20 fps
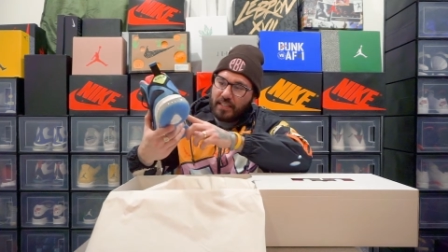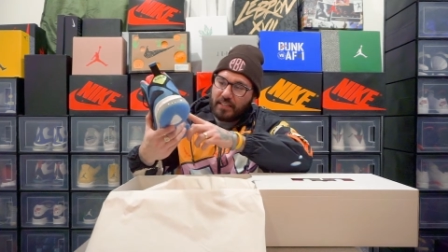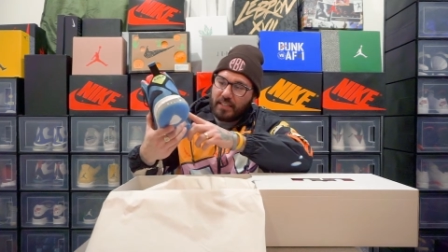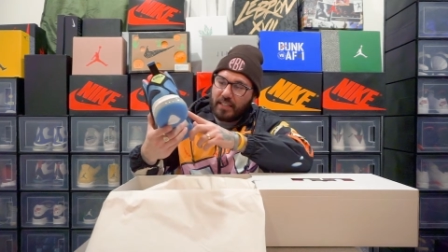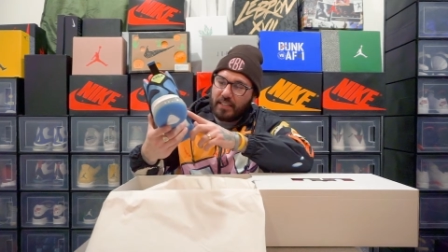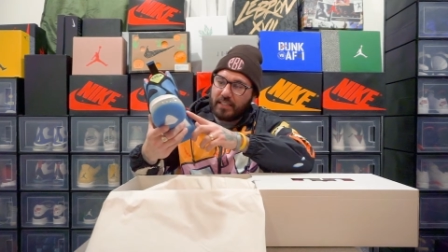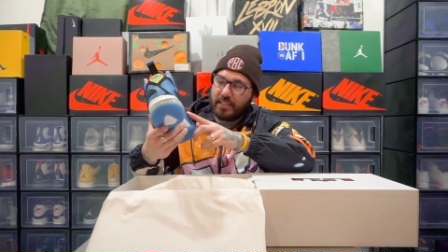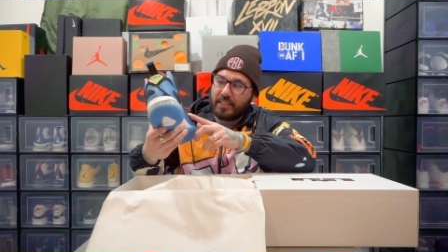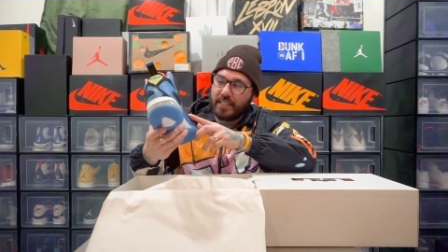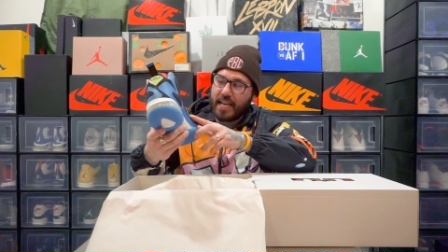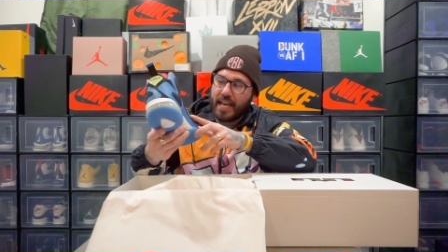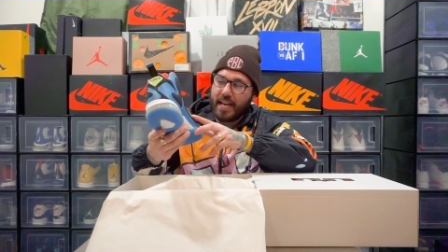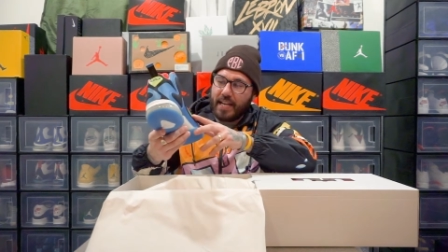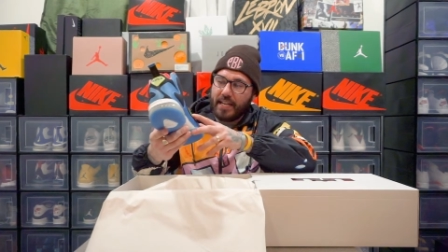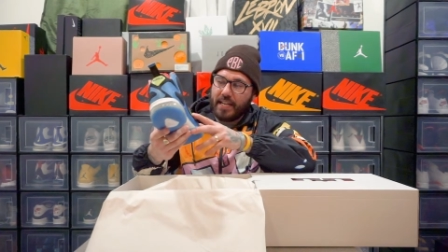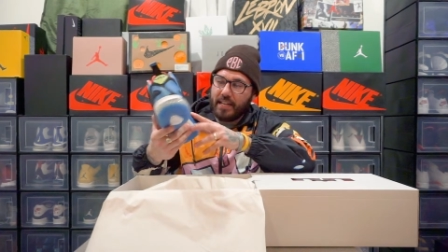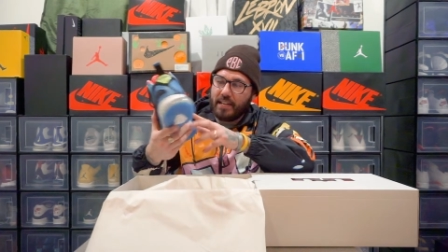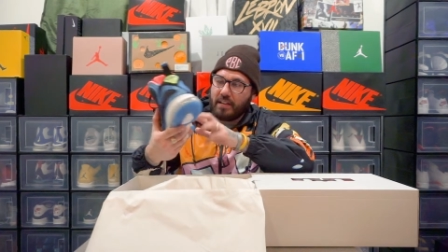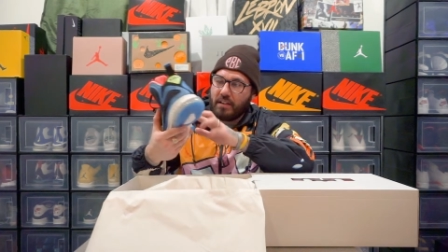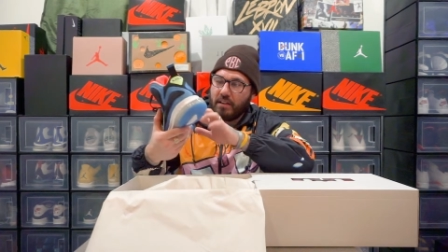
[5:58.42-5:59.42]
on the side
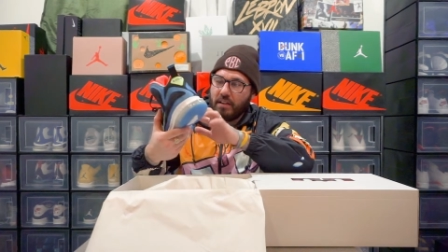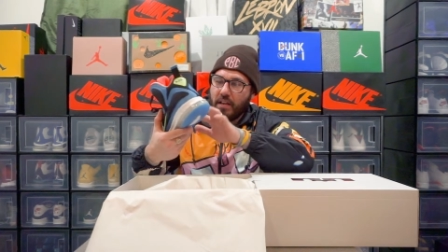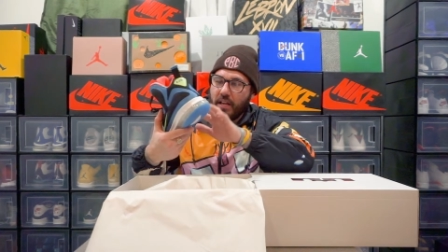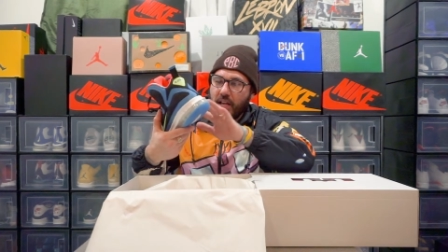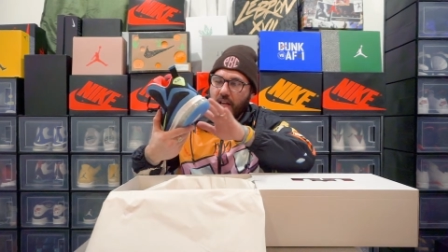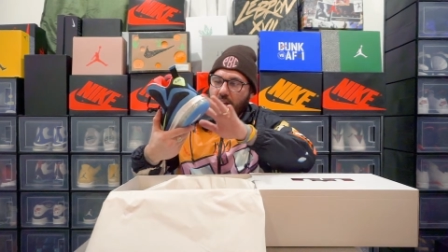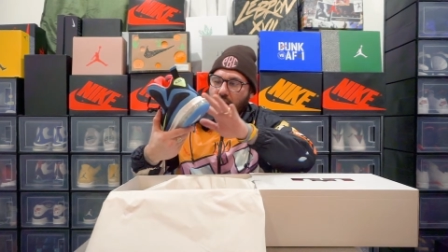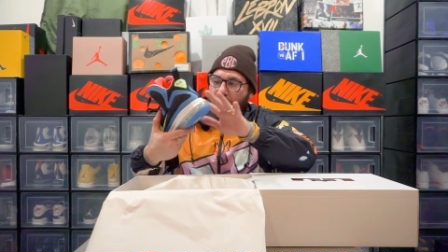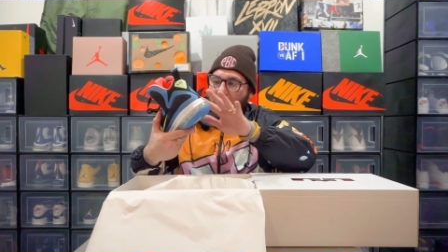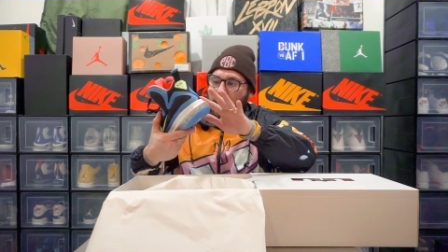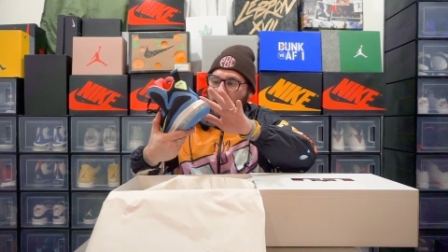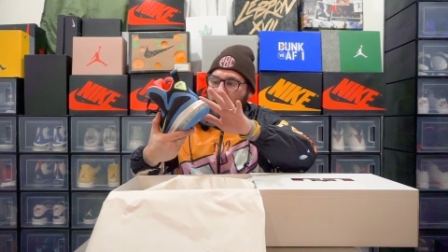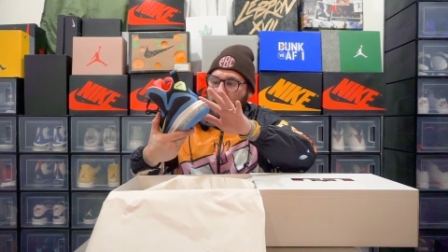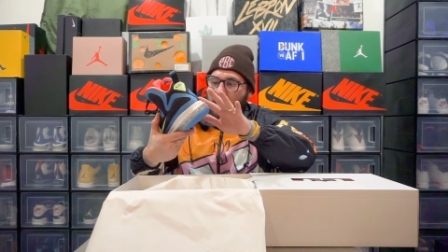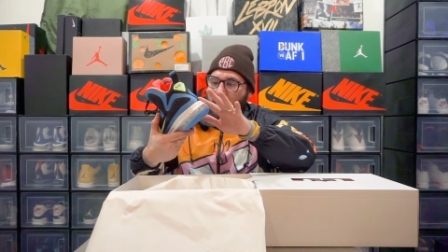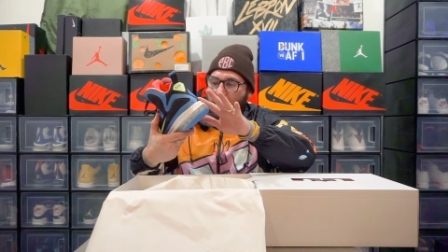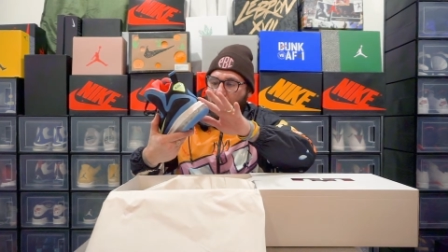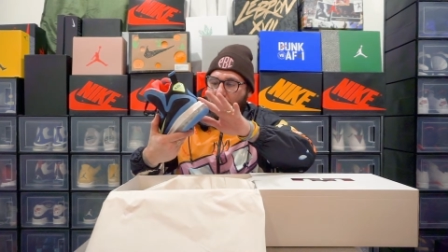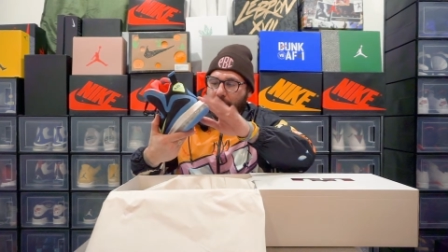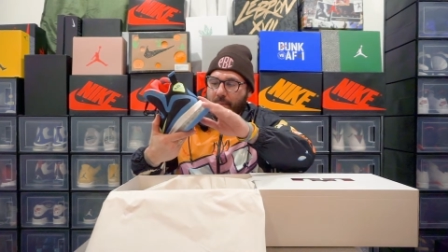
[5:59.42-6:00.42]
here.
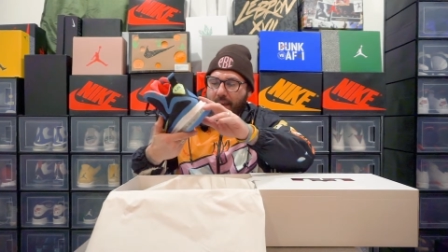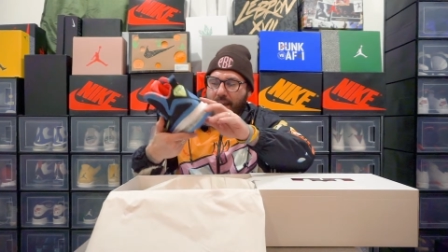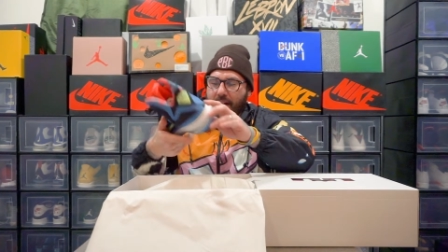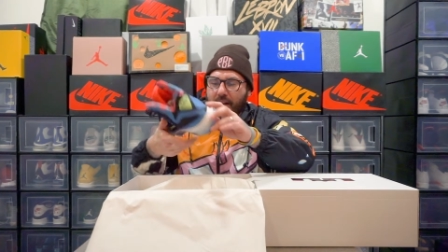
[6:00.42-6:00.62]
Man, a